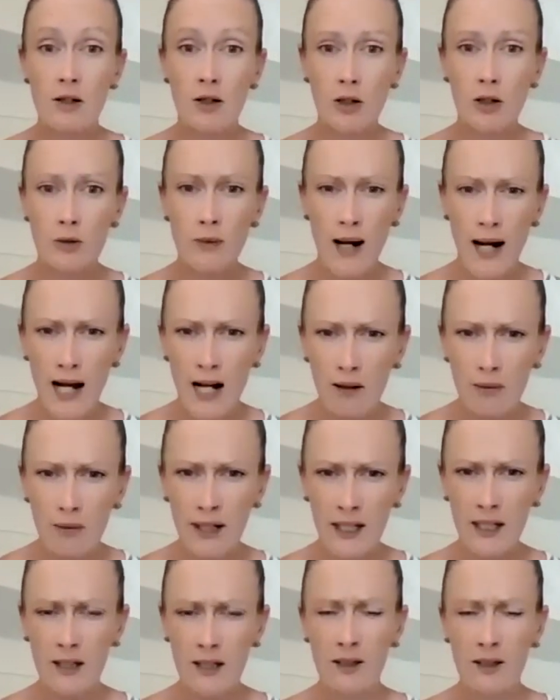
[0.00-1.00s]
who are
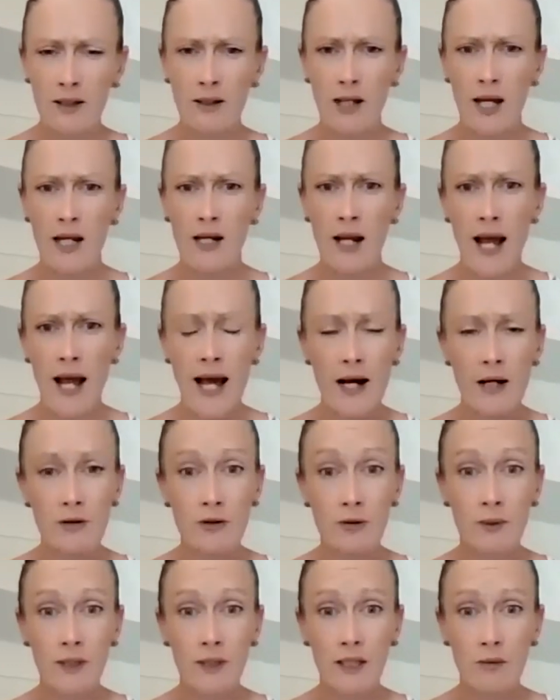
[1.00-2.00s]
we and how
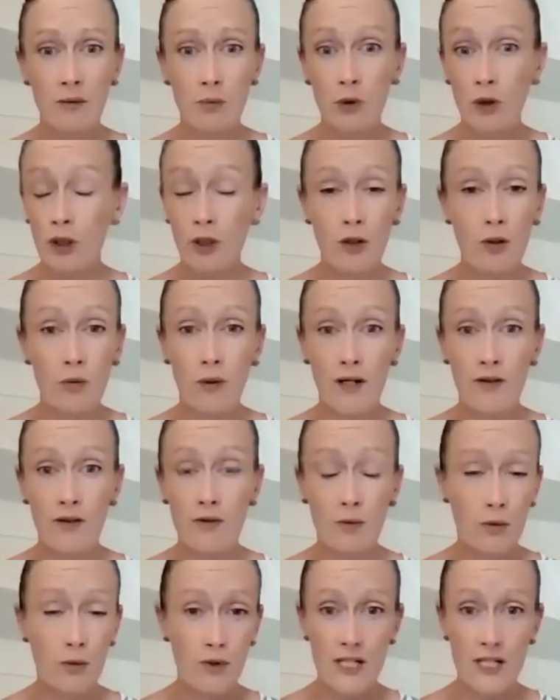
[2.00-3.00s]
do we work with
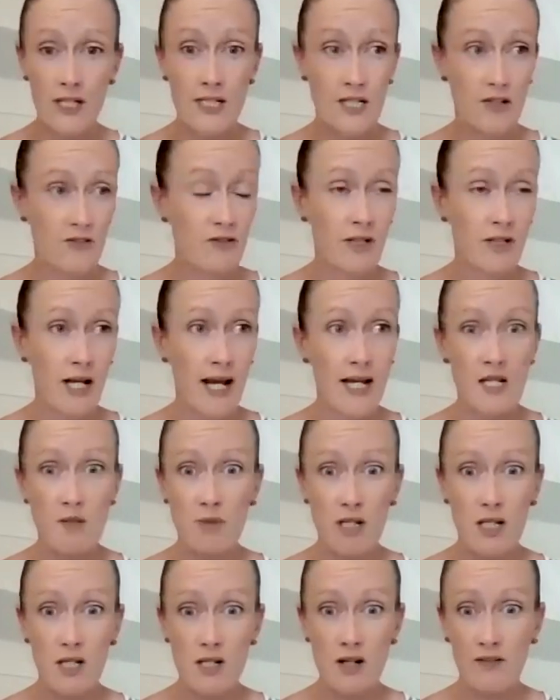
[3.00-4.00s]
all these different
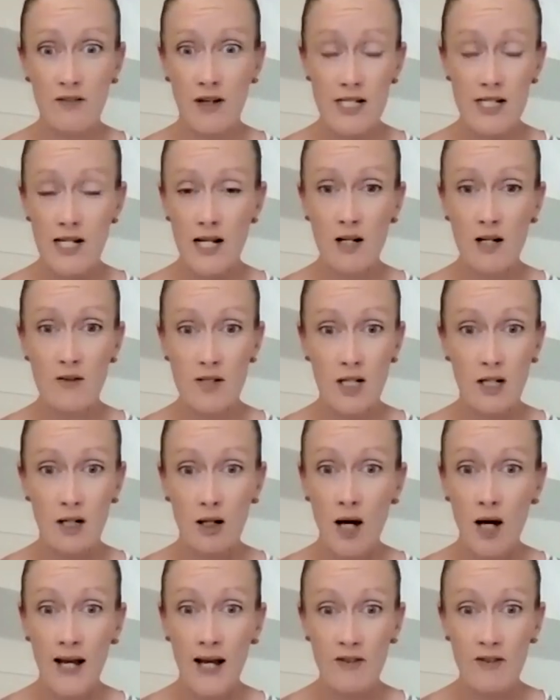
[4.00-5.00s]
aspects of ourselves and
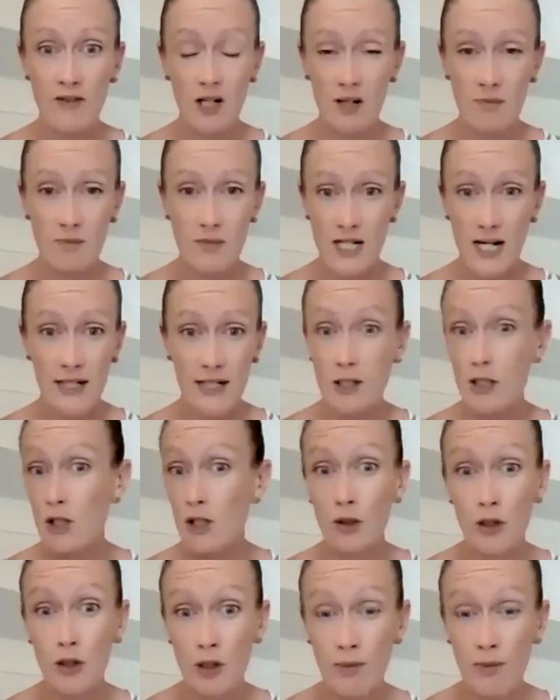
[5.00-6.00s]
life that I'm starting to
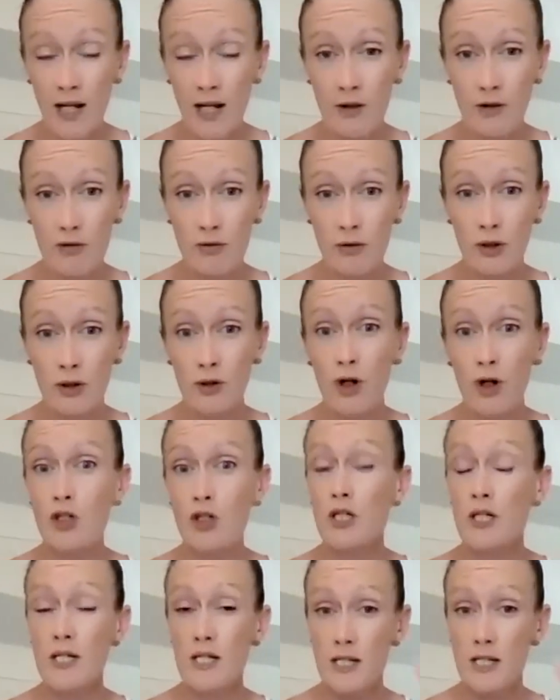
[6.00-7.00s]
learn about through not
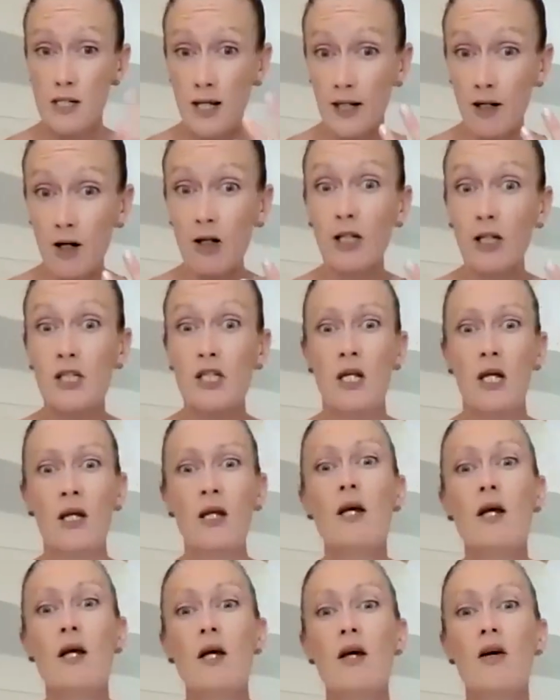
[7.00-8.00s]
just the
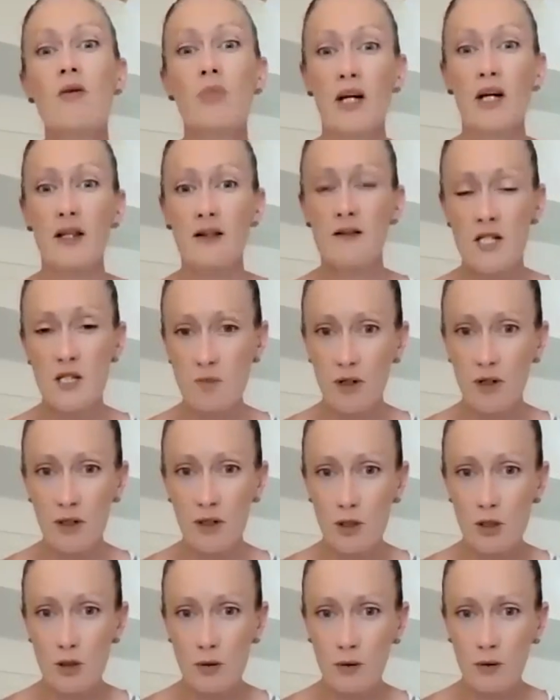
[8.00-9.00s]
psychology, but the
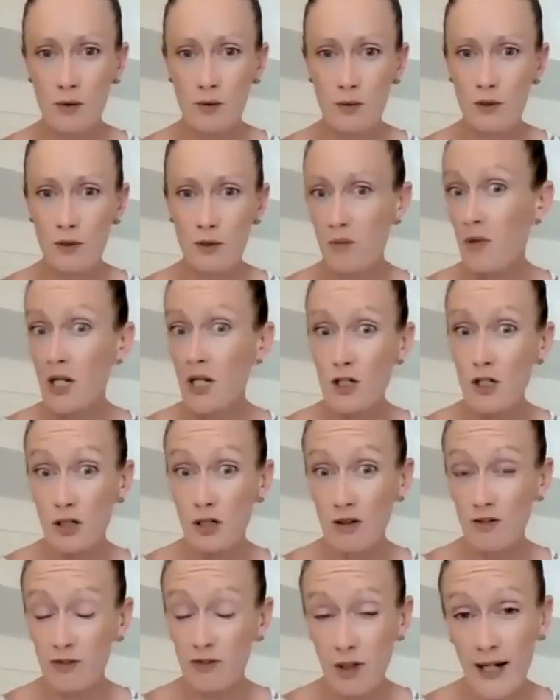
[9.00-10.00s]
spiritual
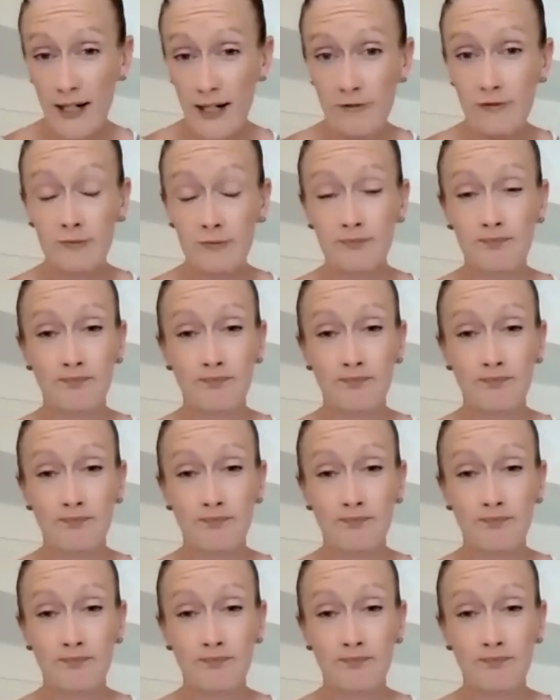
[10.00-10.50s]
dimension of life.